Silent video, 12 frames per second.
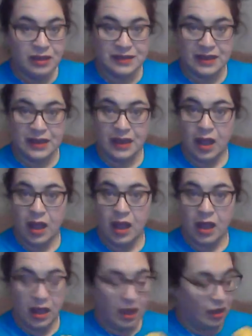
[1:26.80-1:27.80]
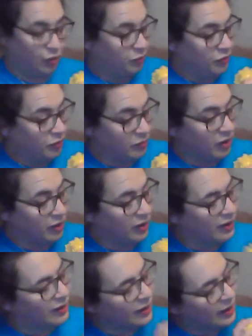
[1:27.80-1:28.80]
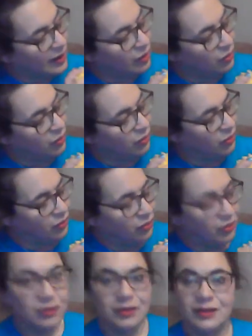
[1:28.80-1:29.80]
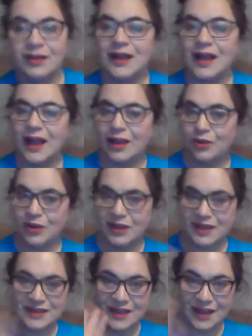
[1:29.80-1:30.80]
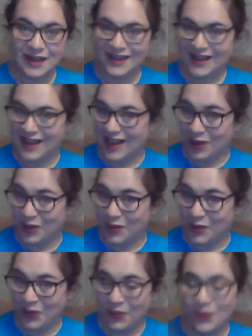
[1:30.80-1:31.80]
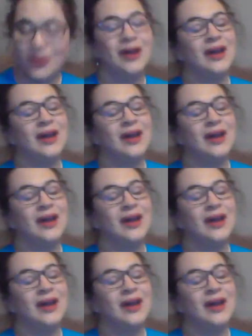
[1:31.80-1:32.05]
See, hello Bookbug. Hello. Hello Lisa. Hello.